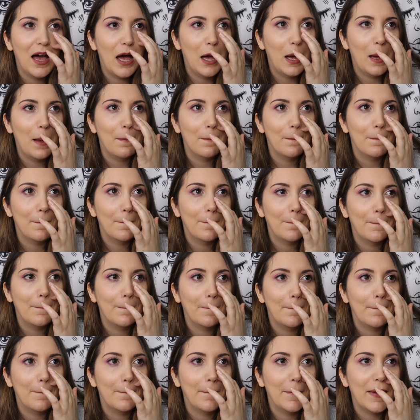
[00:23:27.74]

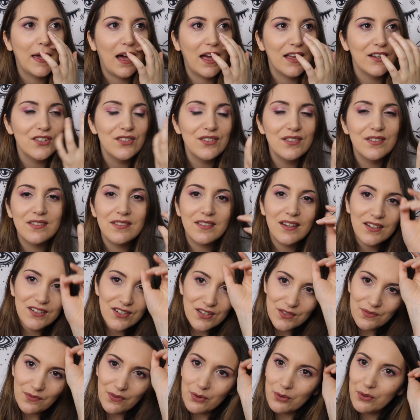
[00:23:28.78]
I just
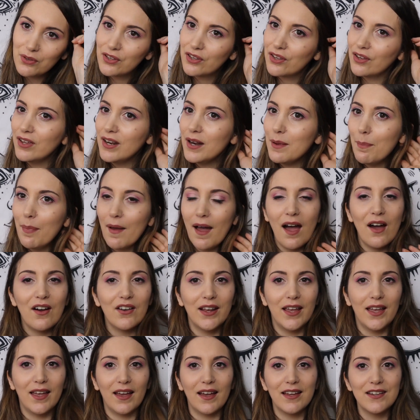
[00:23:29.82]
feel good about
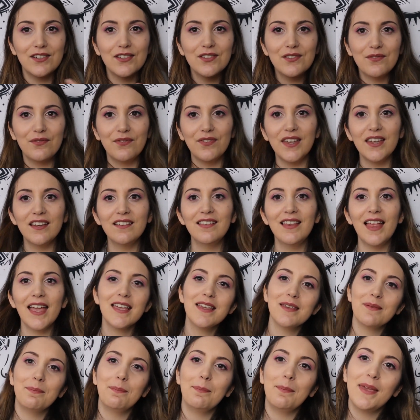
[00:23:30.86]
it. I just feel
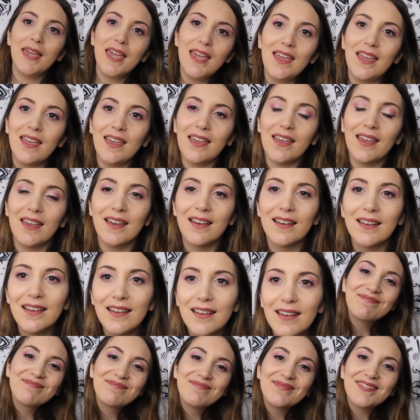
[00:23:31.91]
like me.
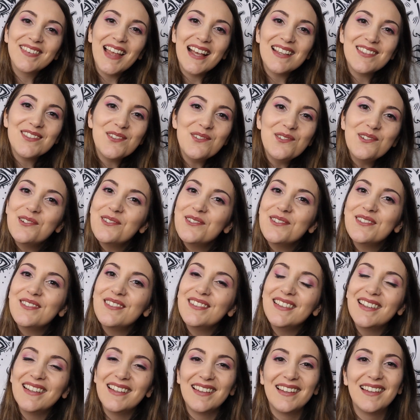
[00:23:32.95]
That's
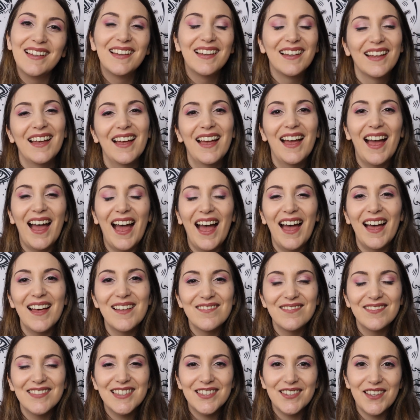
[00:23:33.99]
all.
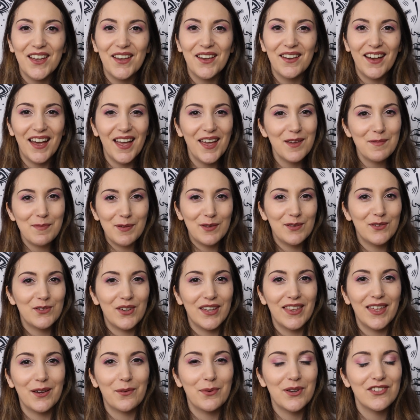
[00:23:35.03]
So I hope you
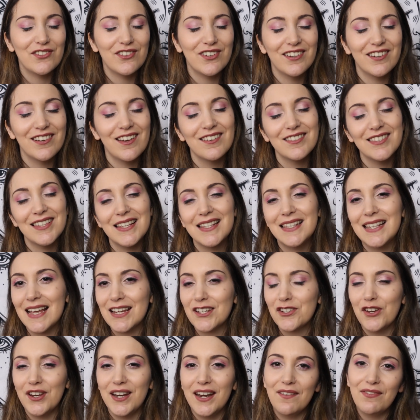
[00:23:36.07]
enjoyed that question and answer
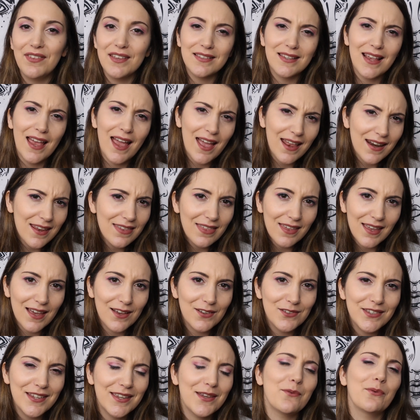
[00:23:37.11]
section. If there's anything
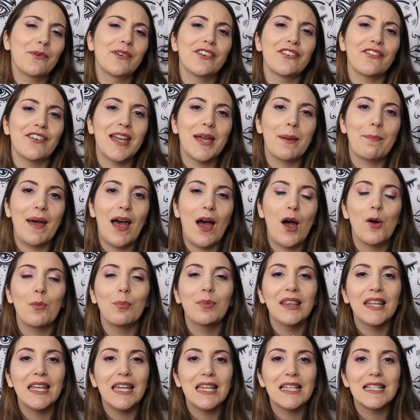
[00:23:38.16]
else that you're wondering about,
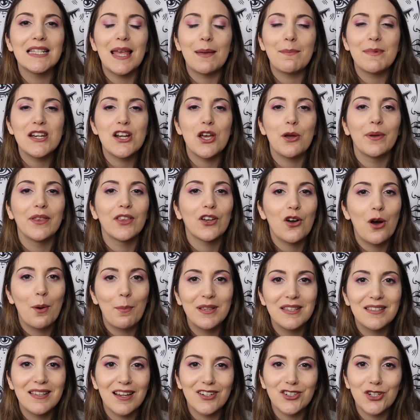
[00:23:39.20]
please let me know in the
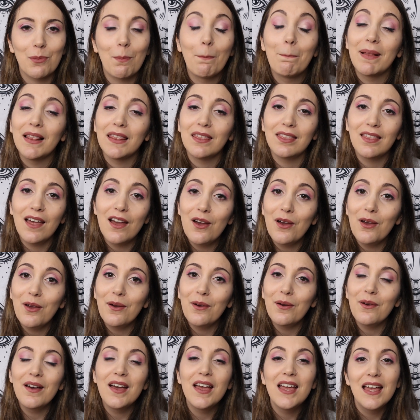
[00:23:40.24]
comment section
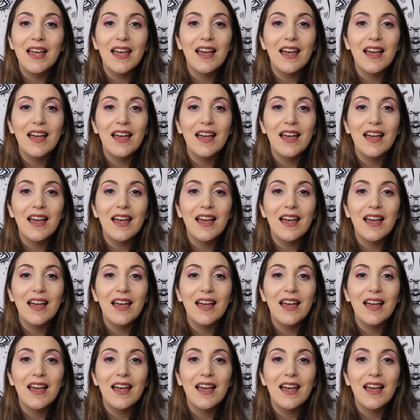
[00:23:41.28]
below.